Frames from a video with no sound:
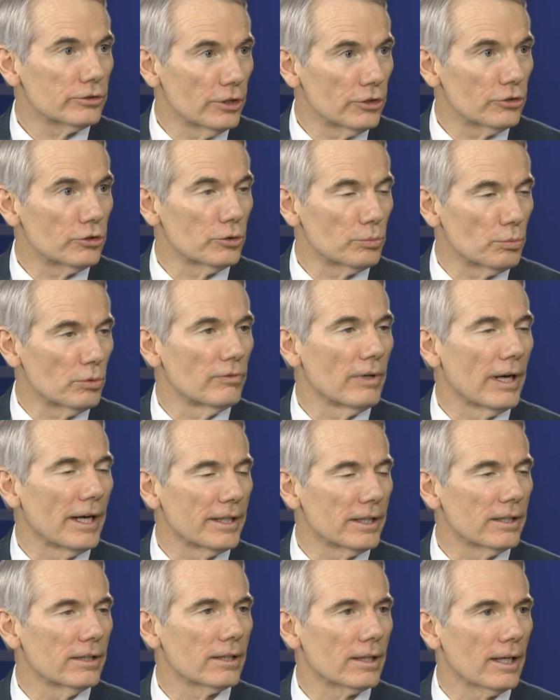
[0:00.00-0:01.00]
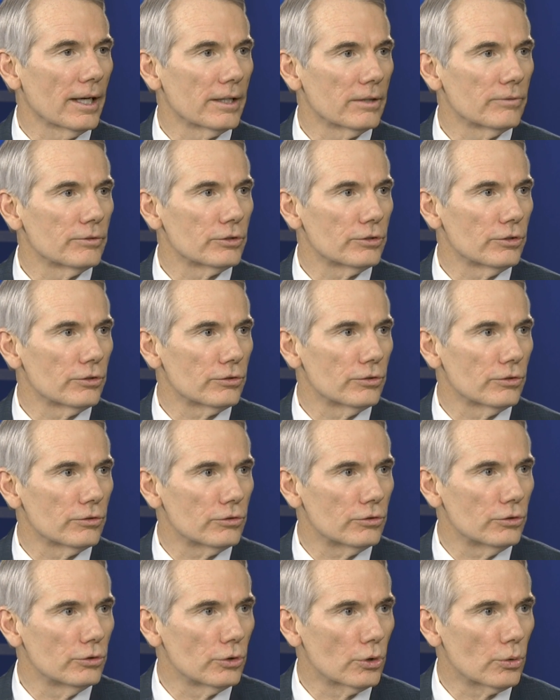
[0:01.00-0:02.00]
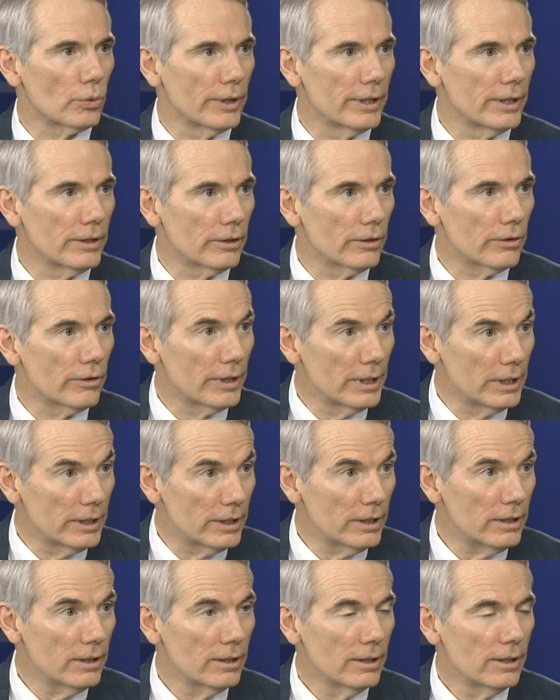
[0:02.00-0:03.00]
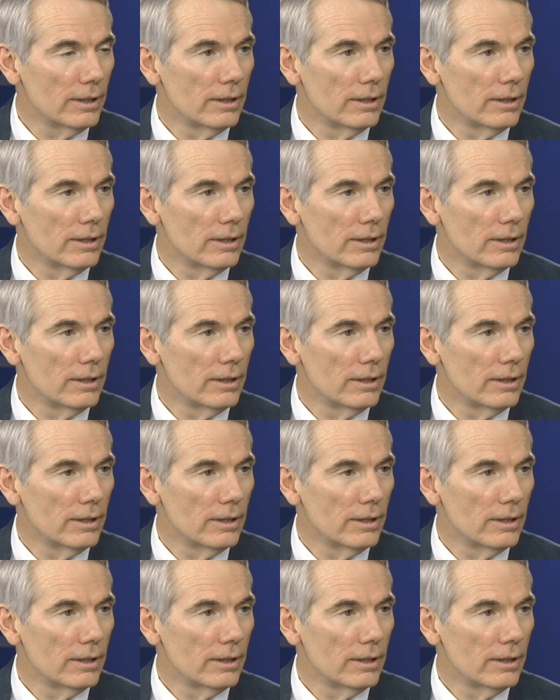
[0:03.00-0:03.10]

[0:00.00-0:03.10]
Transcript: States is providing the kind of assistance to Ukraine that they need,